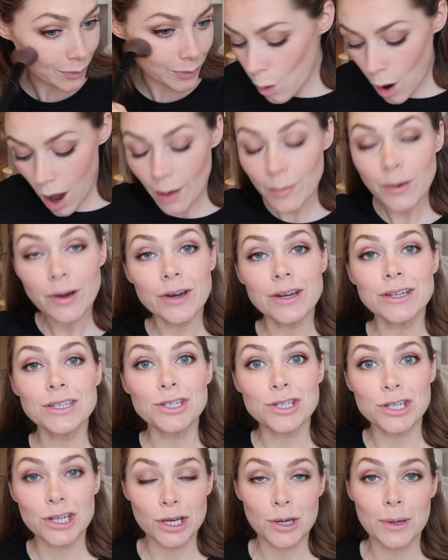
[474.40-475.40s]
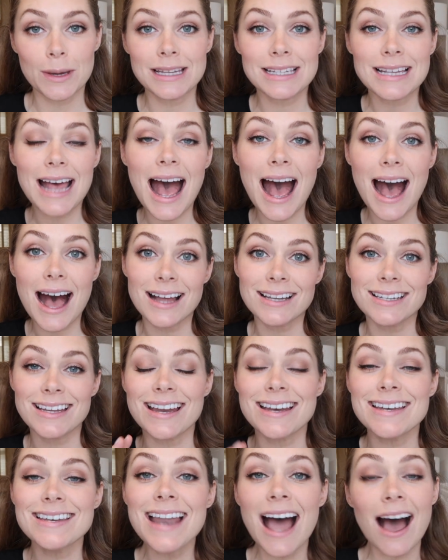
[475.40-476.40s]
What I'm going to do is add
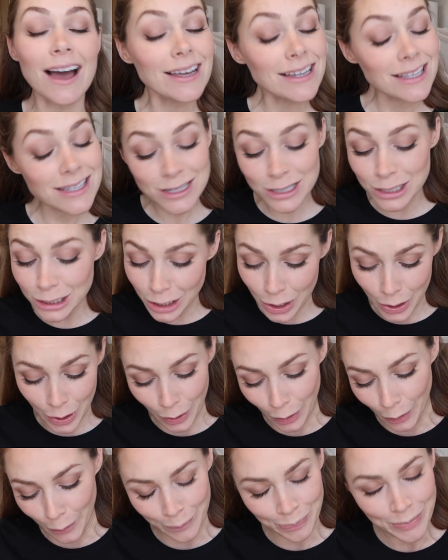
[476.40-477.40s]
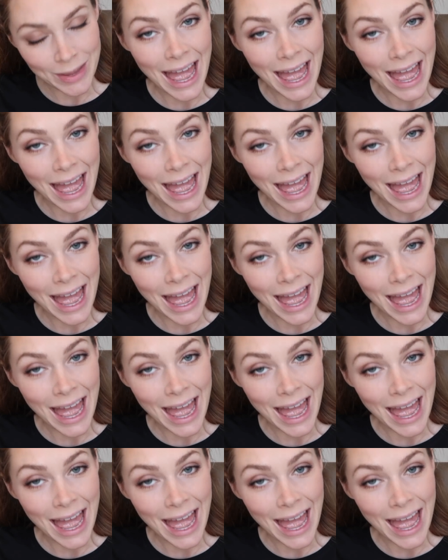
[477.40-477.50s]
a nice glow,